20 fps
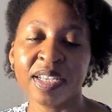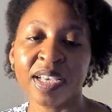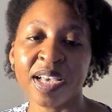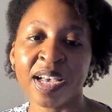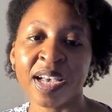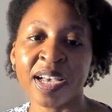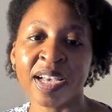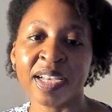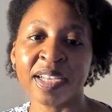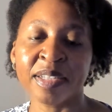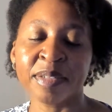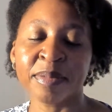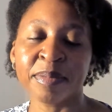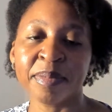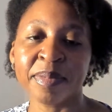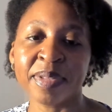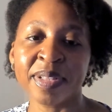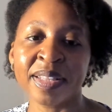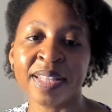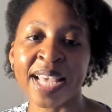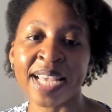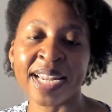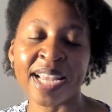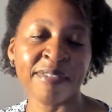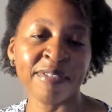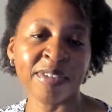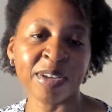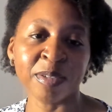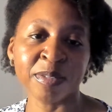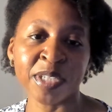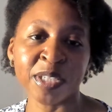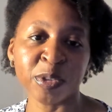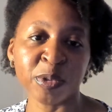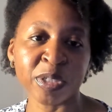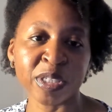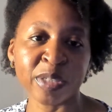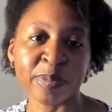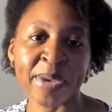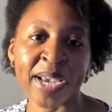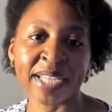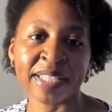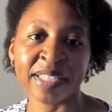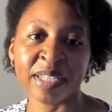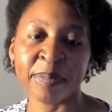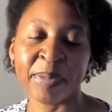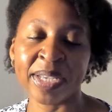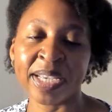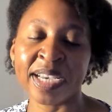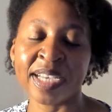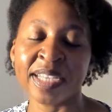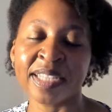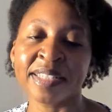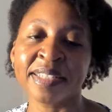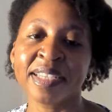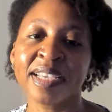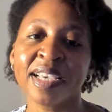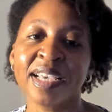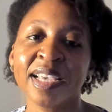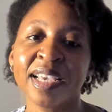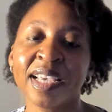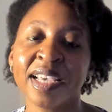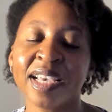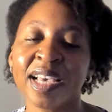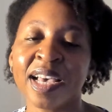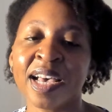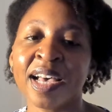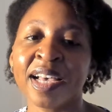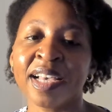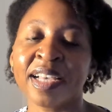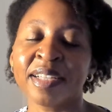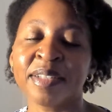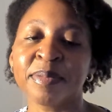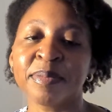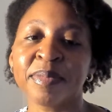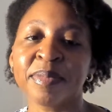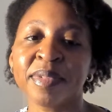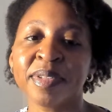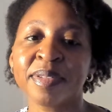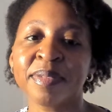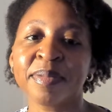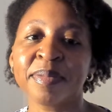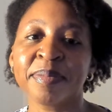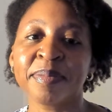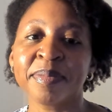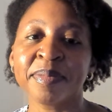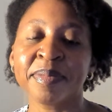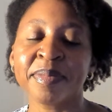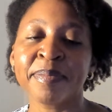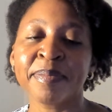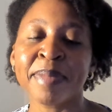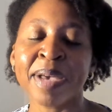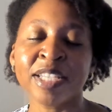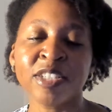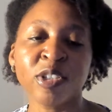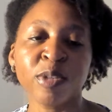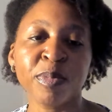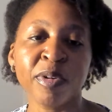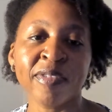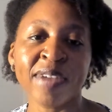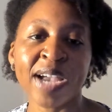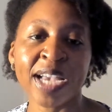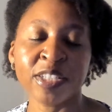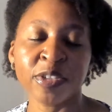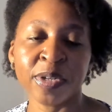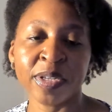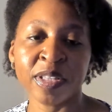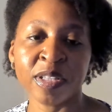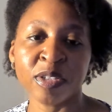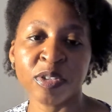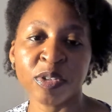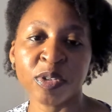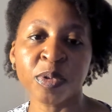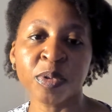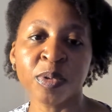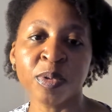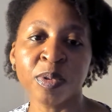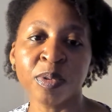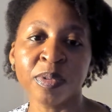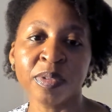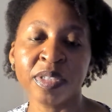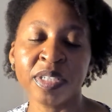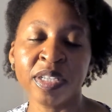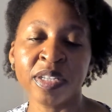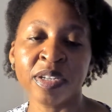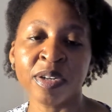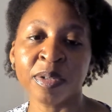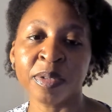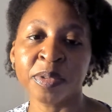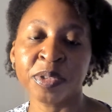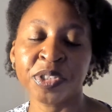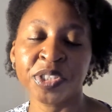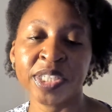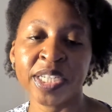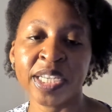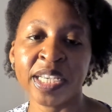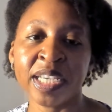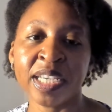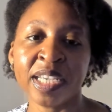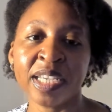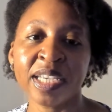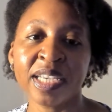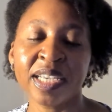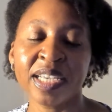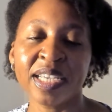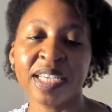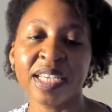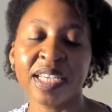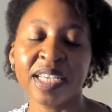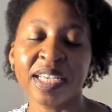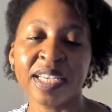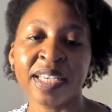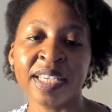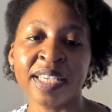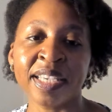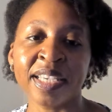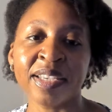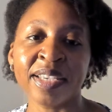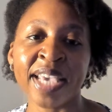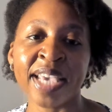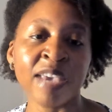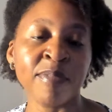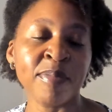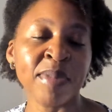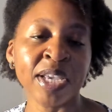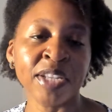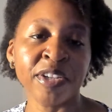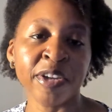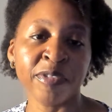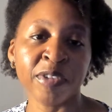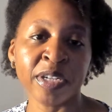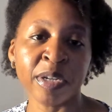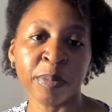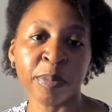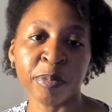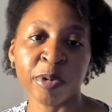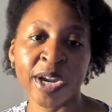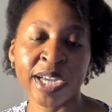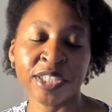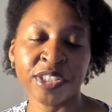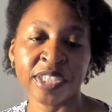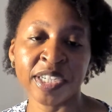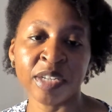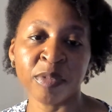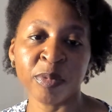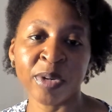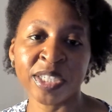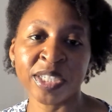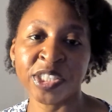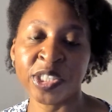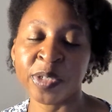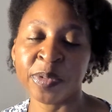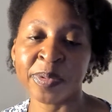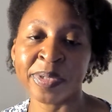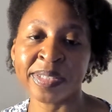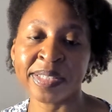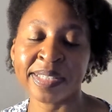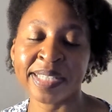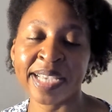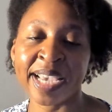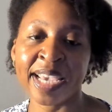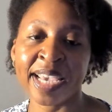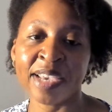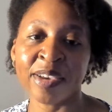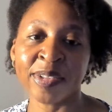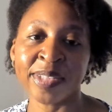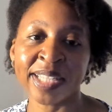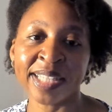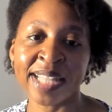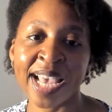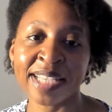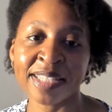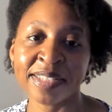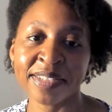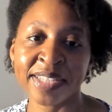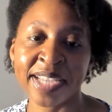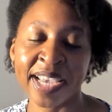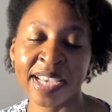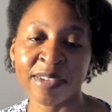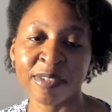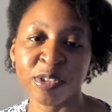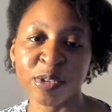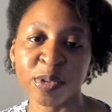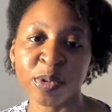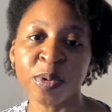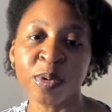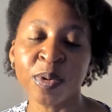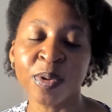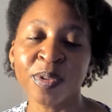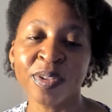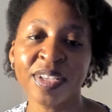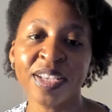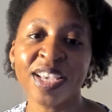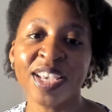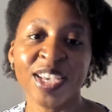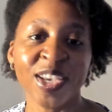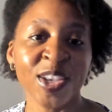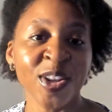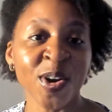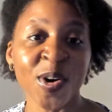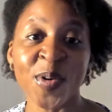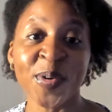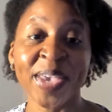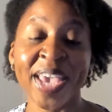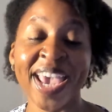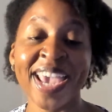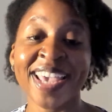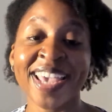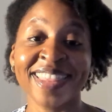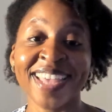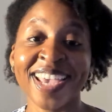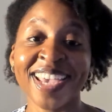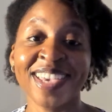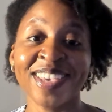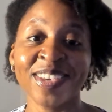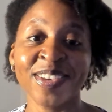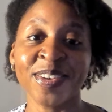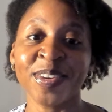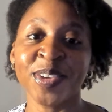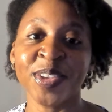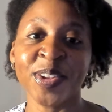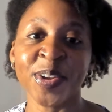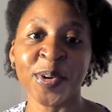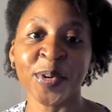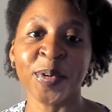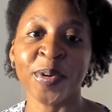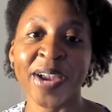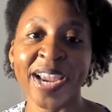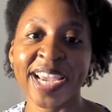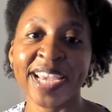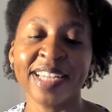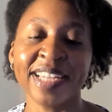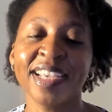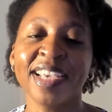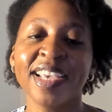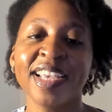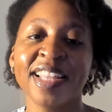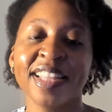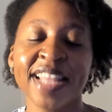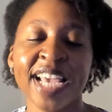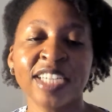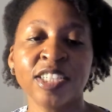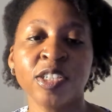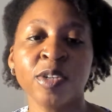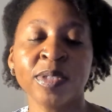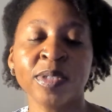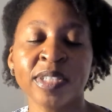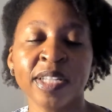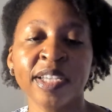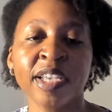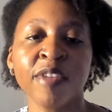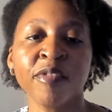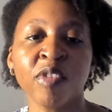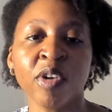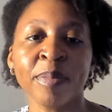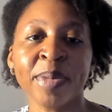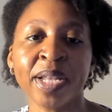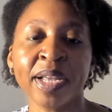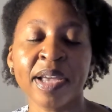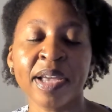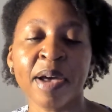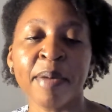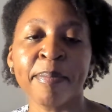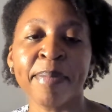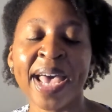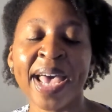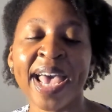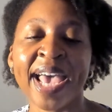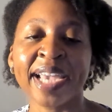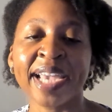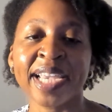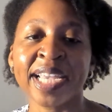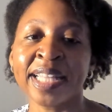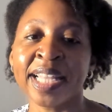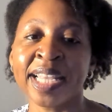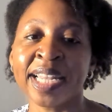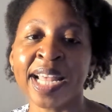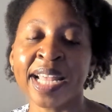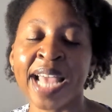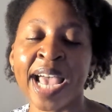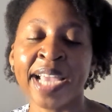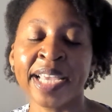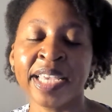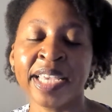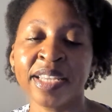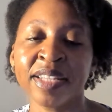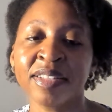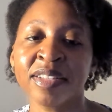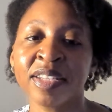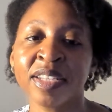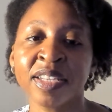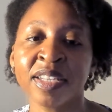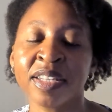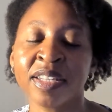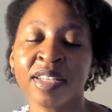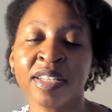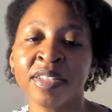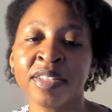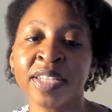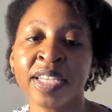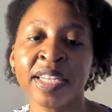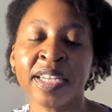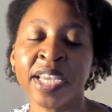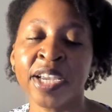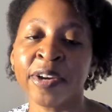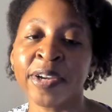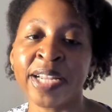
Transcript: that I felt disrespected, because my supervisor at the school, she gave me a different impression when she was saying on the last day of school, okay, thank you, great, that she was looking for me to come back. And then I didn't hear